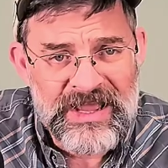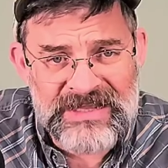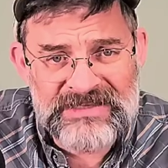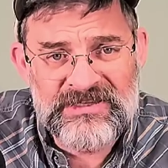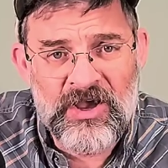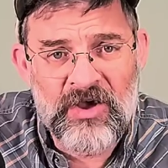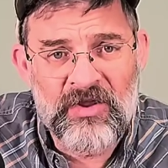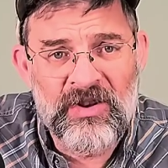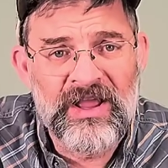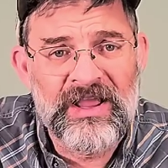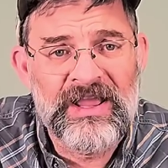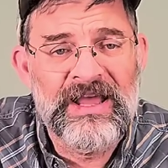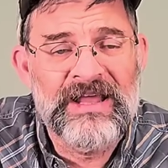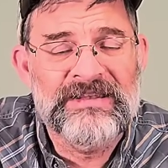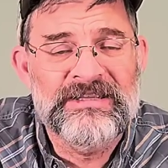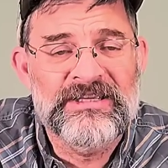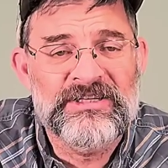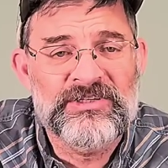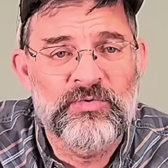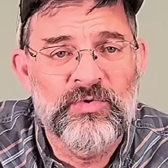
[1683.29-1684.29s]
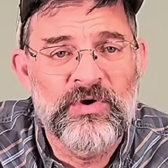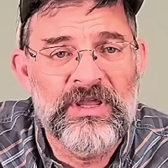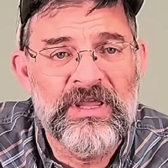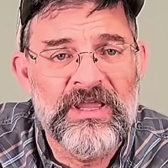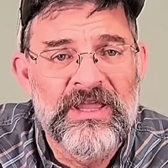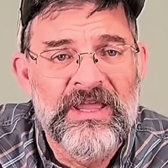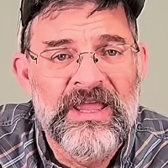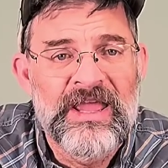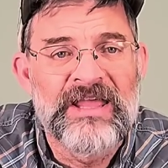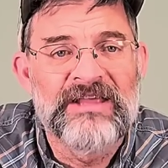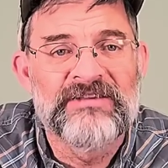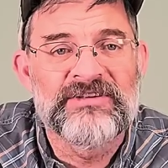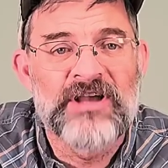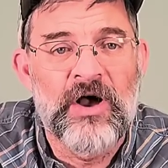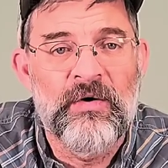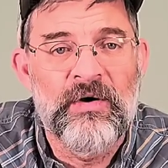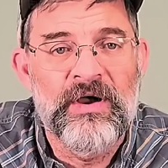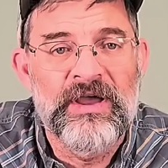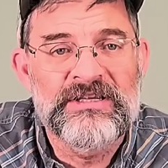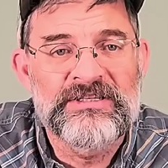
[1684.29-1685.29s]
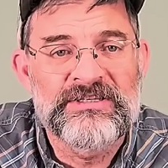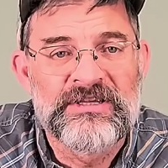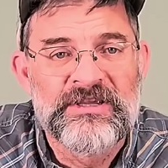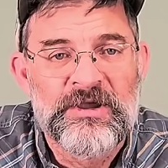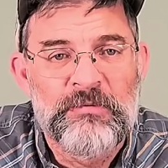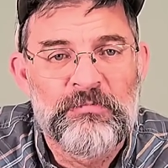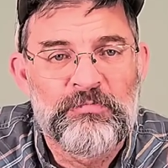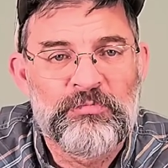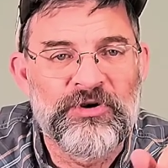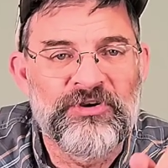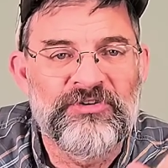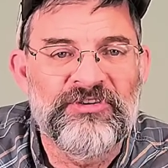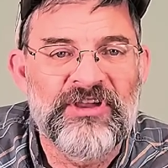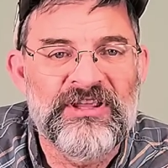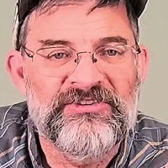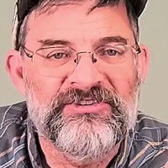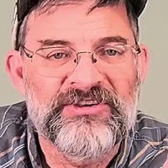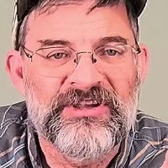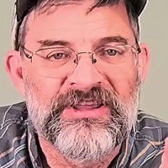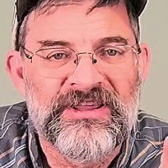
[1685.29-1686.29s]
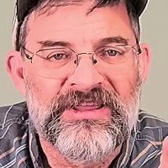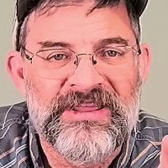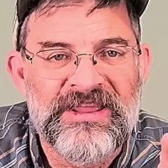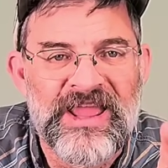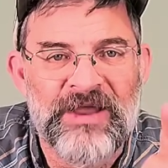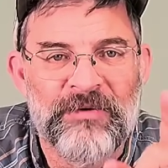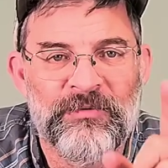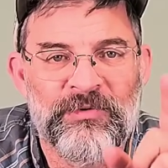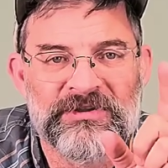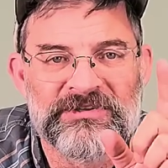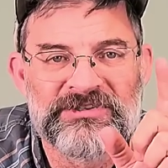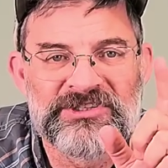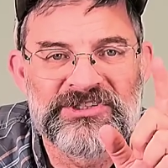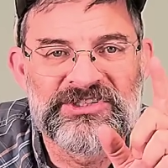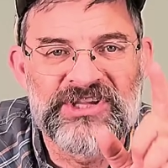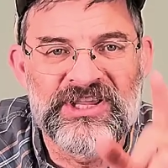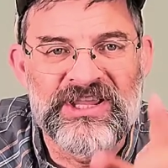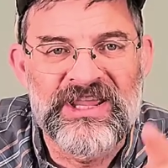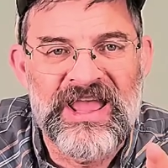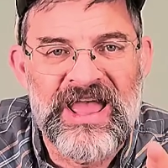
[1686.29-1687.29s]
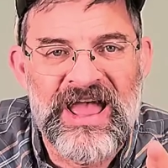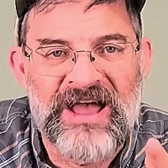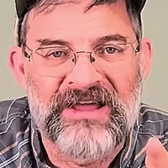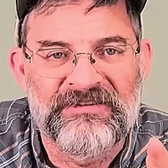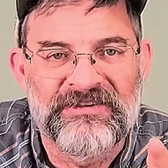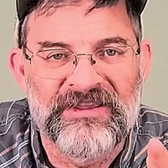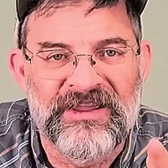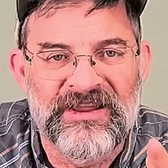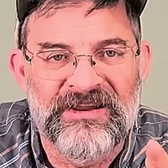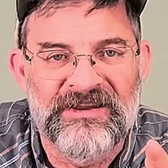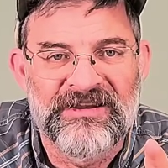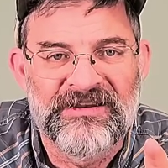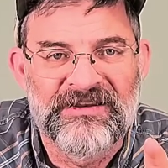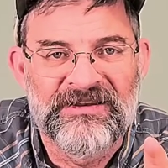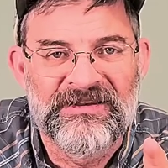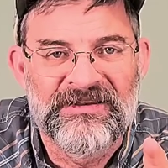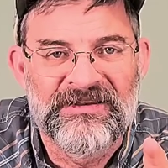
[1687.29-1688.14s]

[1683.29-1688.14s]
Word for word: that's all I got this week. As always, appreciate you, and we'll see you out there.